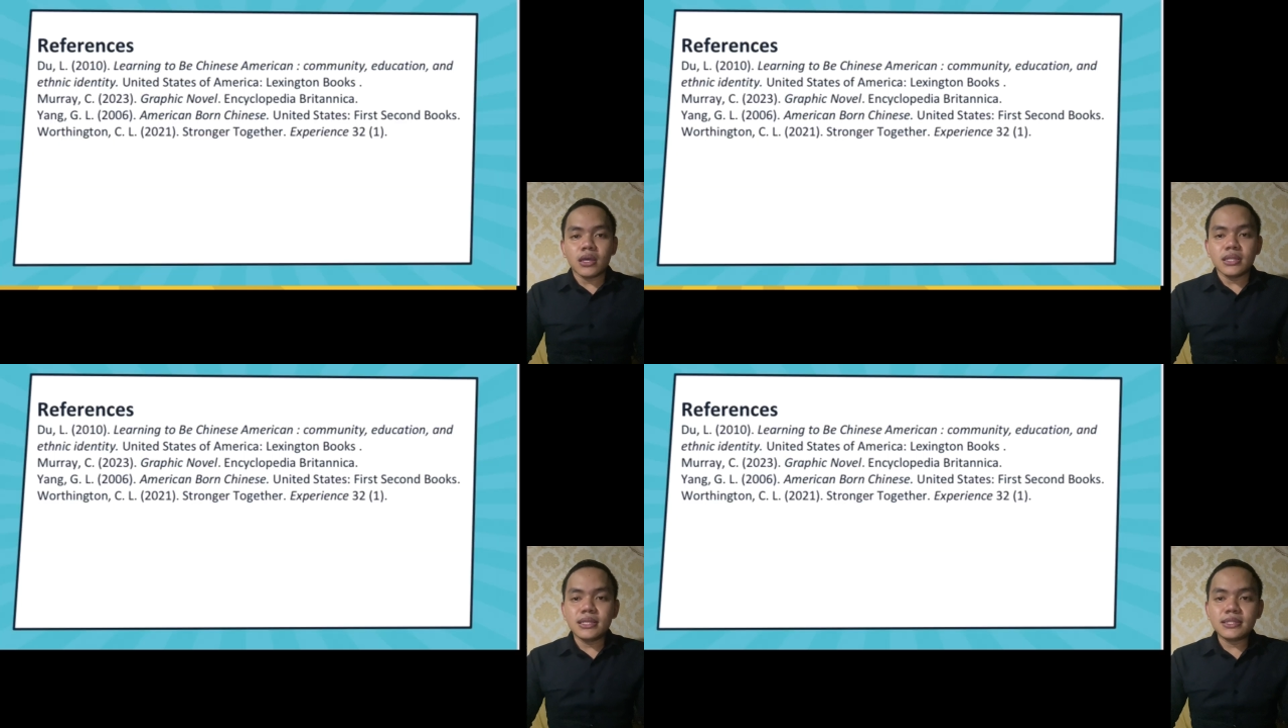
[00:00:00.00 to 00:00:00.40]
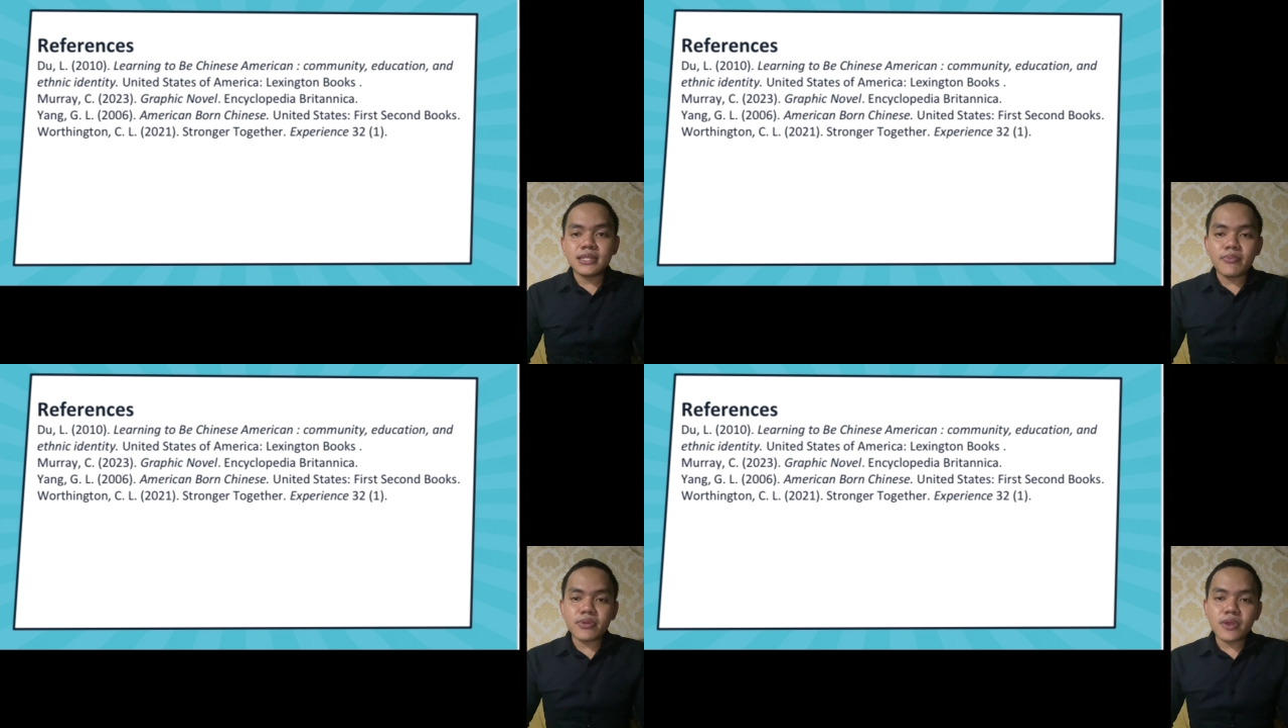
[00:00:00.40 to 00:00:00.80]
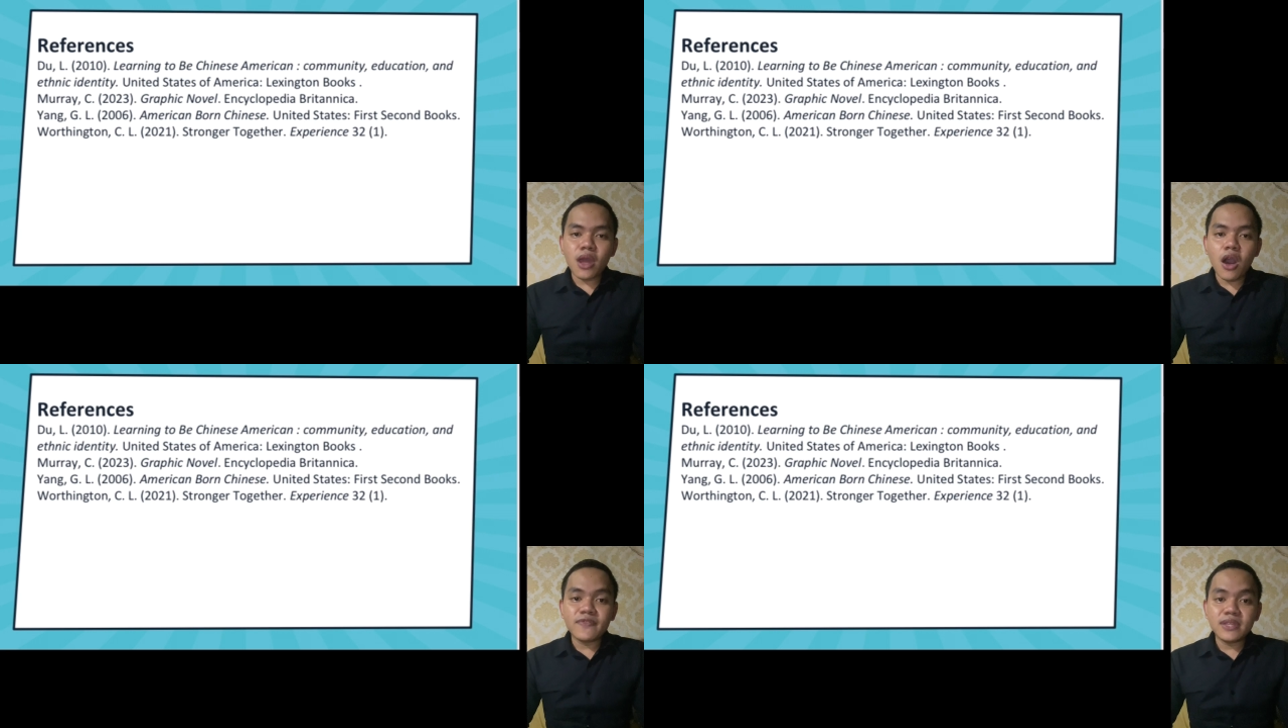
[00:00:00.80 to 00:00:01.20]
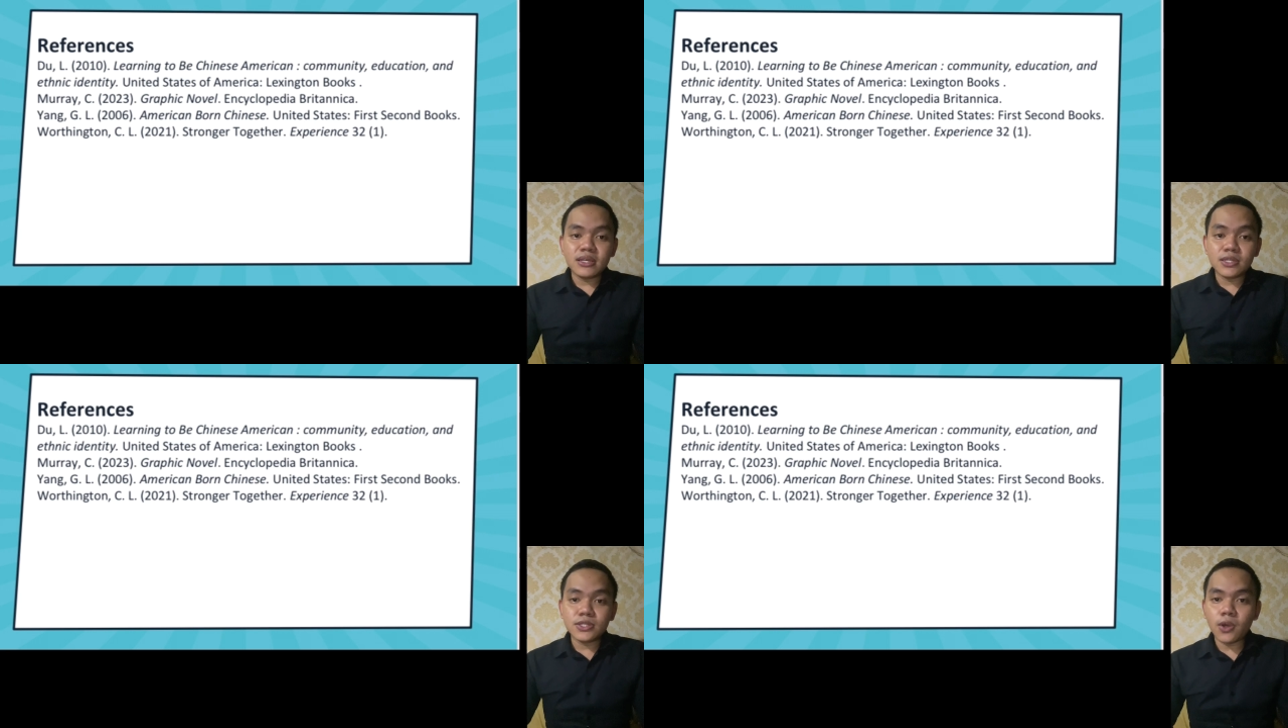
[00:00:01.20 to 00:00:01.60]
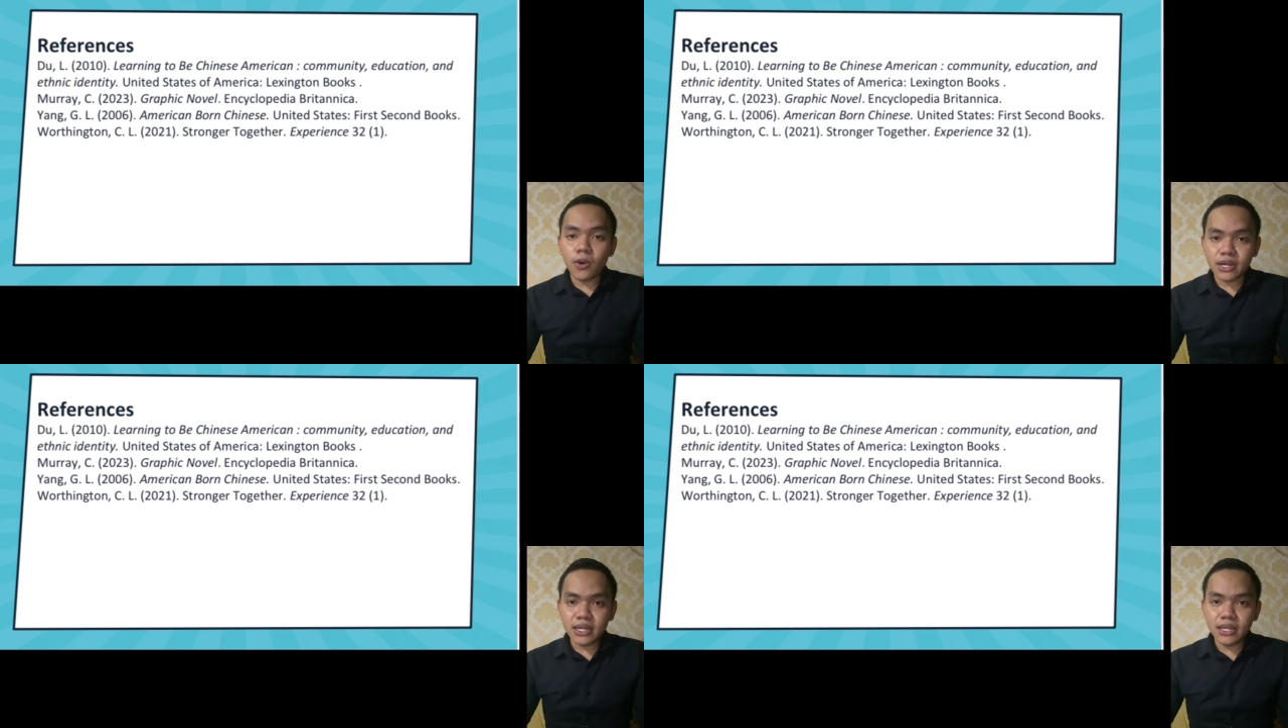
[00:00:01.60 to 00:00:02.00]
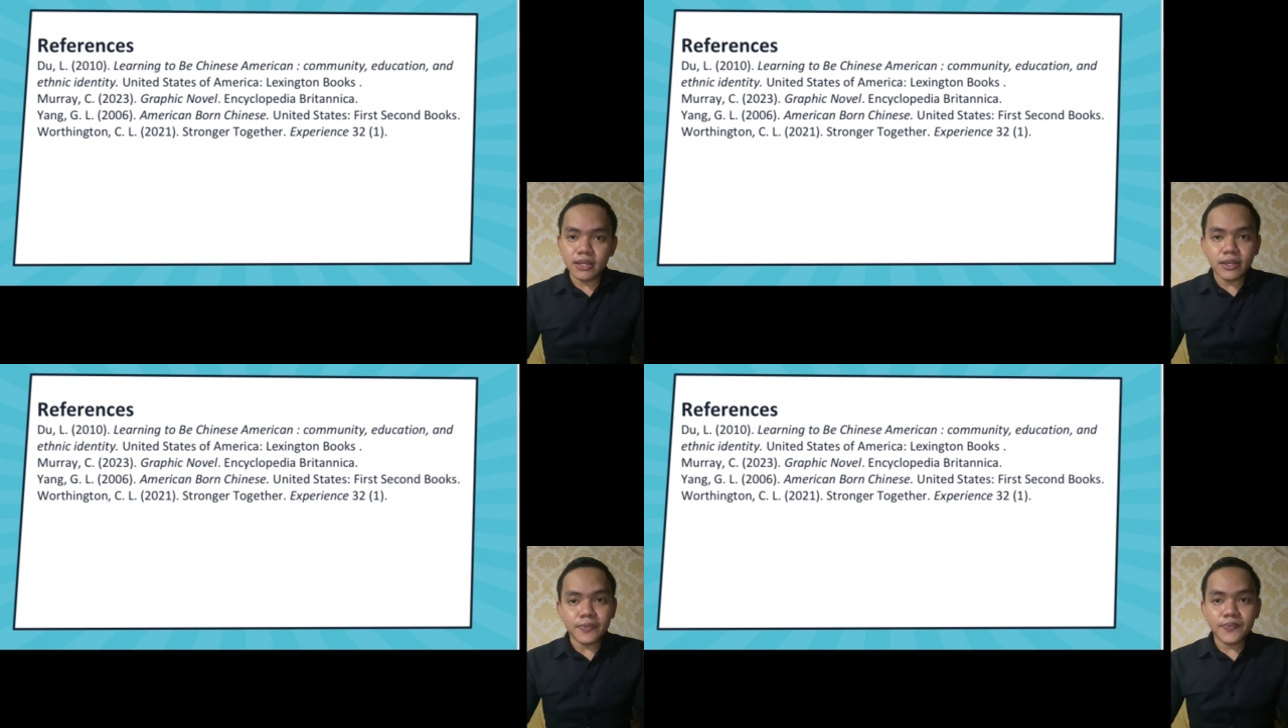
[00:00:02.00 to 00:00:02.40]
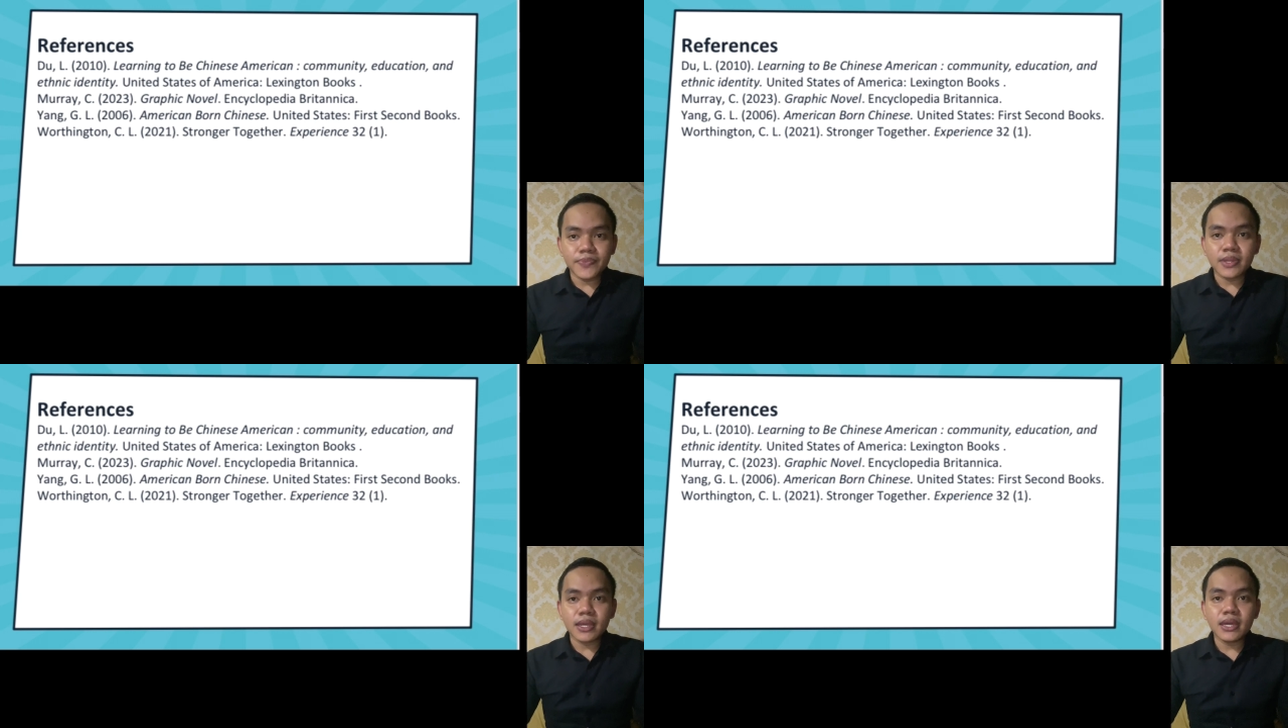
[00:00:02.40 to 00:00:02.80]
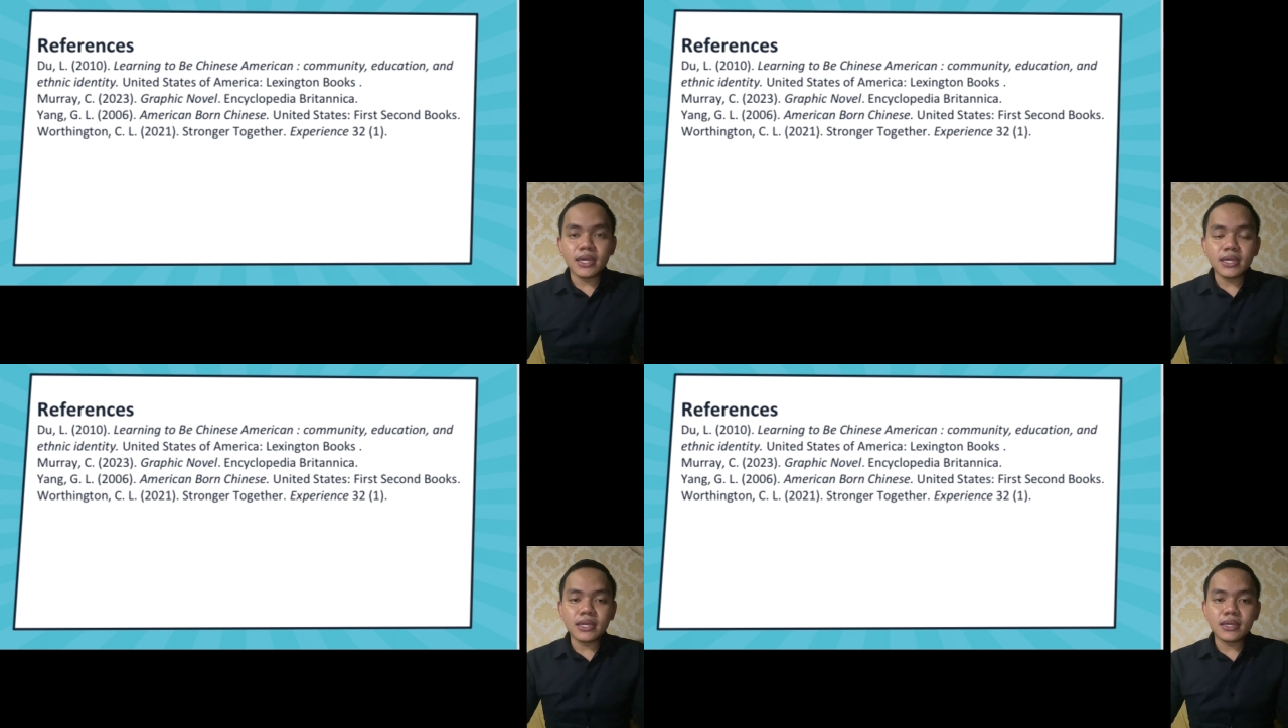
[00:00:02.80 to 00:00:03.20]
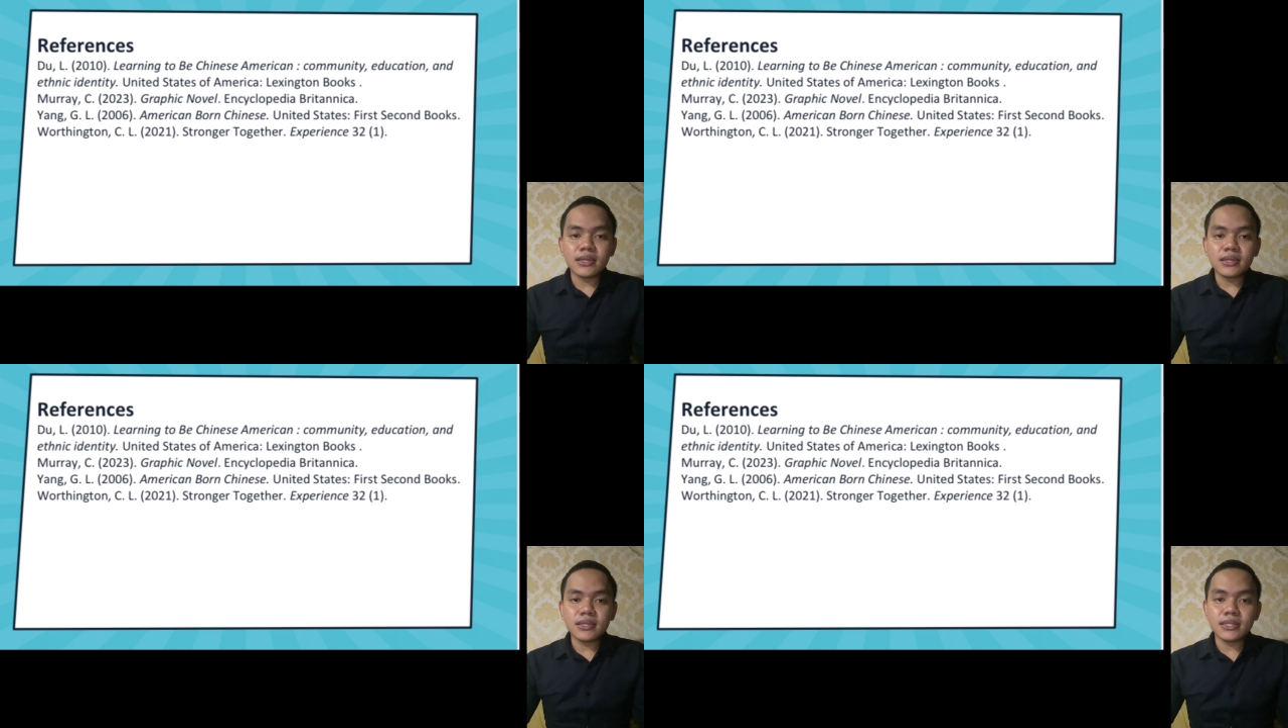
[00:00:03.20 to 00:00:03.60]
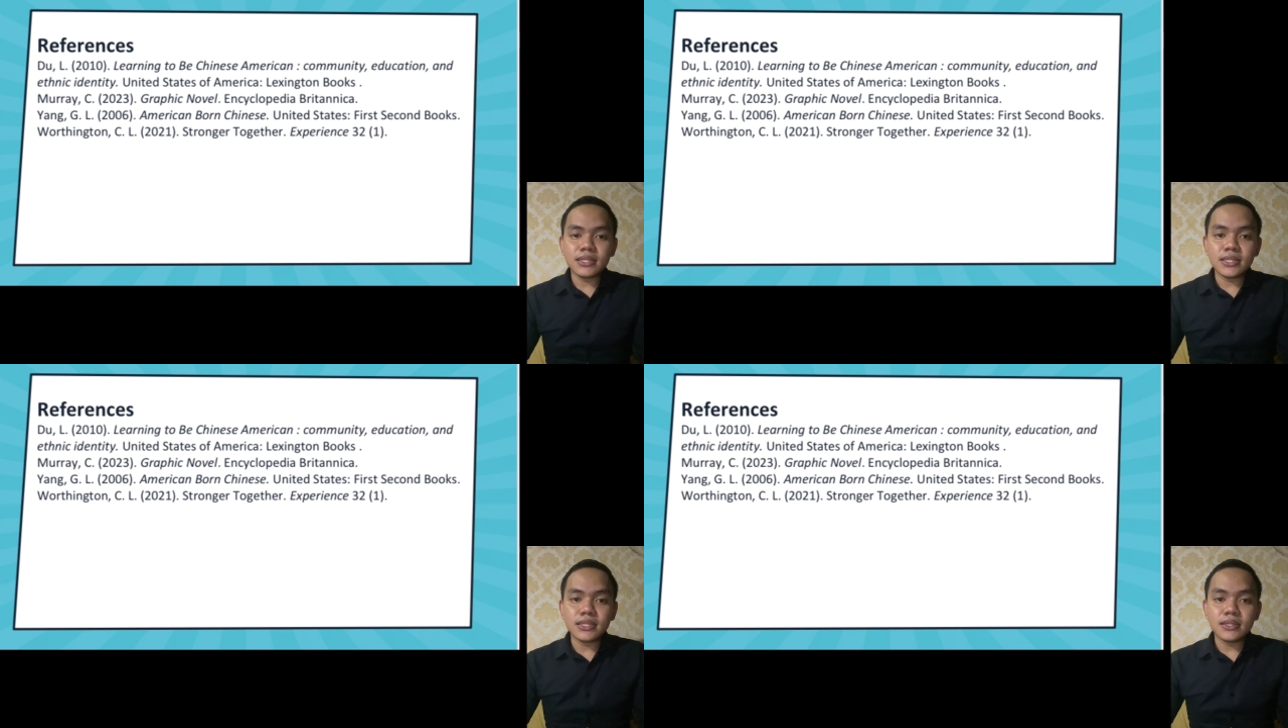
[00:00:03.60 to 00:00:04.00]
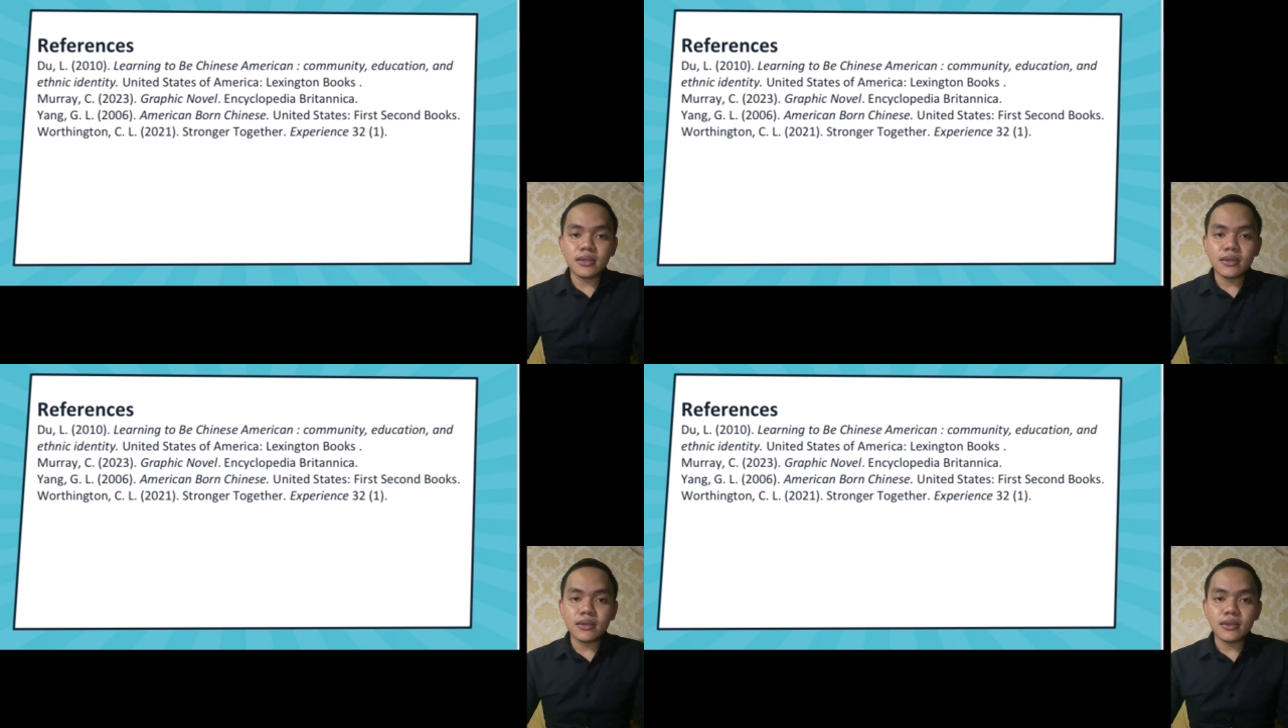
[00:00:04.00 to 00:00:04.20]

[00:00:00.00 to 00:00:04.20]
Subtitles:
the summary of the story is